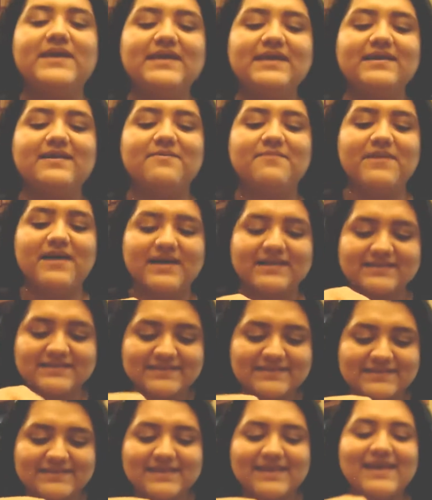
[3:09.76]
I'm making a mess.
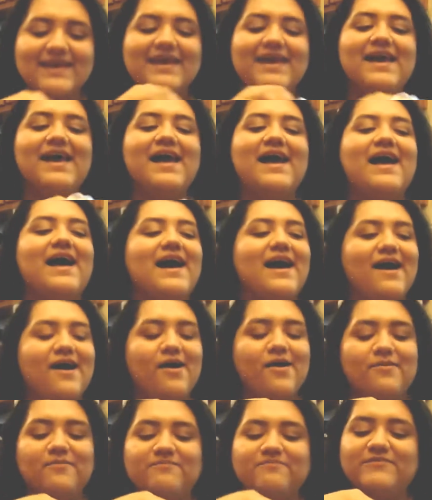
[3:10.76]

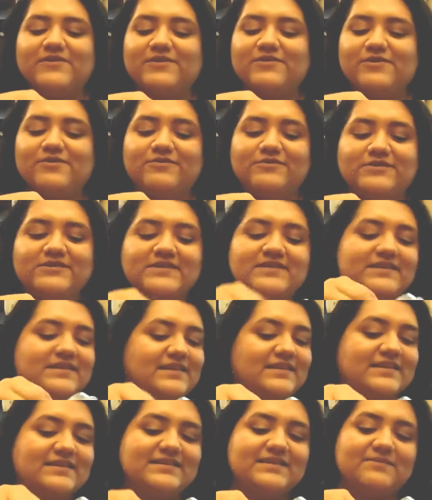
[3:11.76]
You know, just
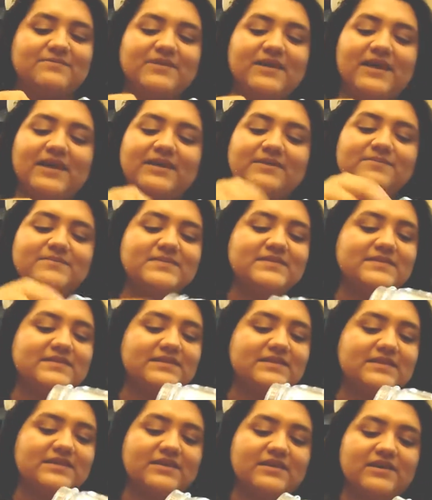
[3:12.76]
sometimes
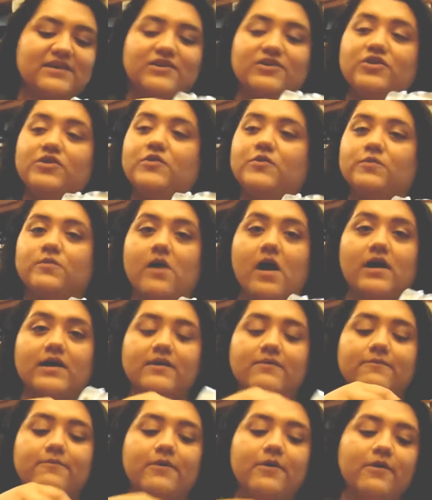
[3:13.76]
you rock
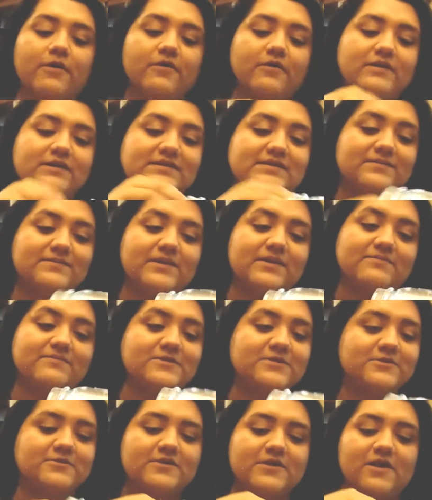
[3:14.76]
and roll and
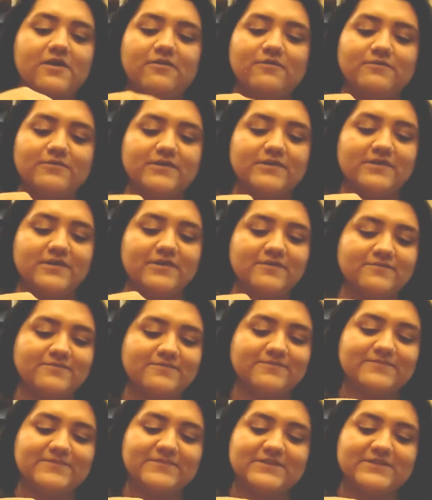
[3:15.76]
sometimes you don't, you know?